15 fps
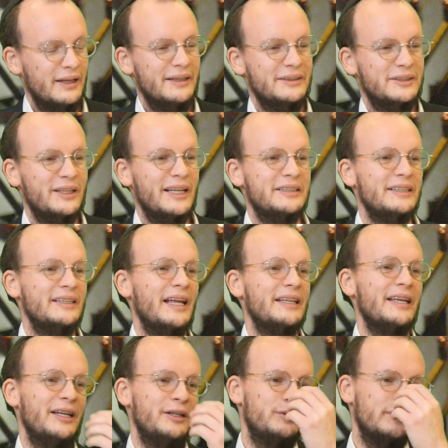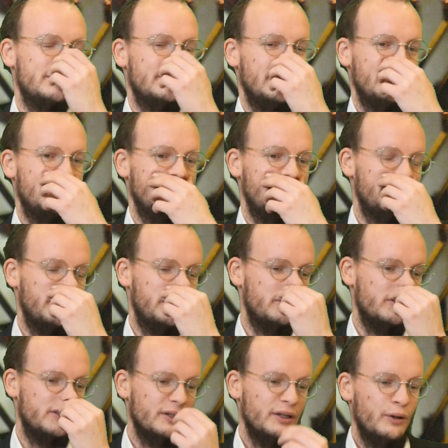So that's another interesting thing,
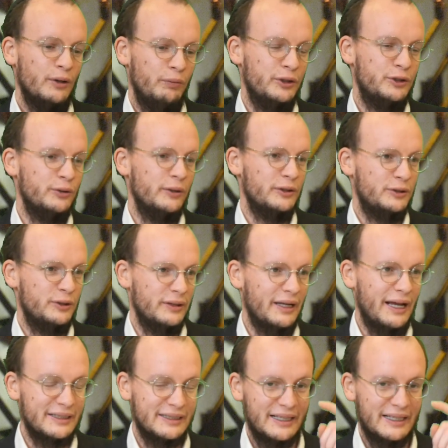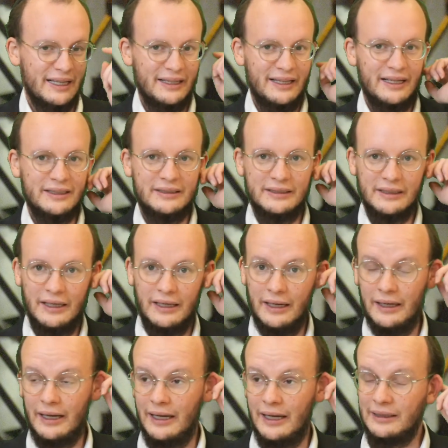because we're doing tonight again that
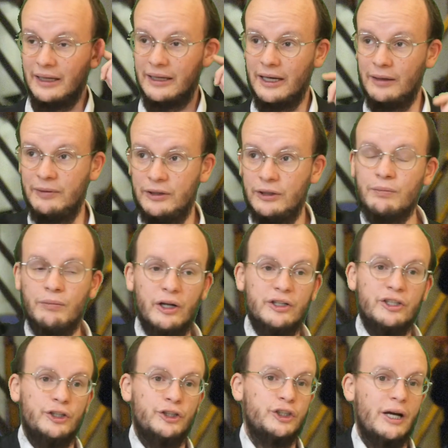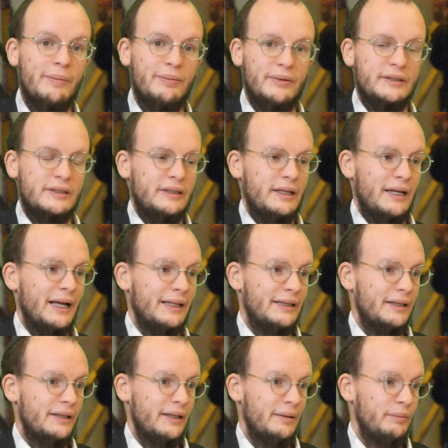Hadlakam. We did Moitzi Shabbos, the
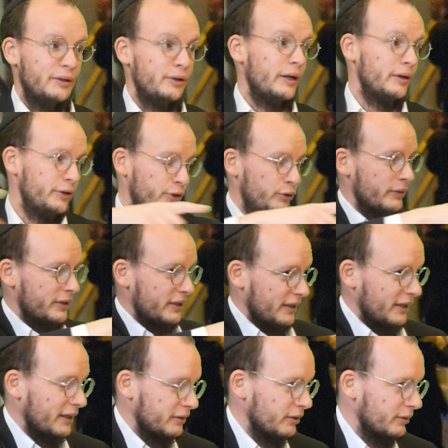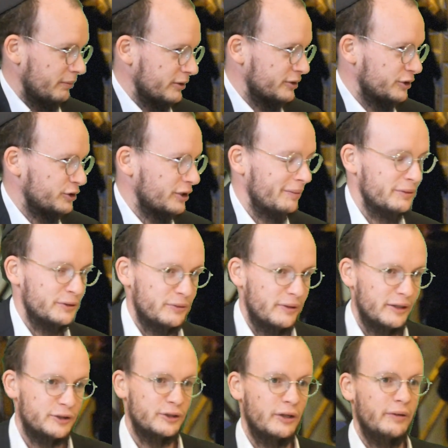Menorah. You were there, Chanoch, Moitzi Shabbos,
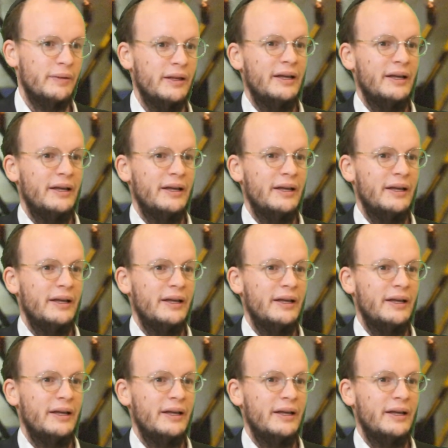right? So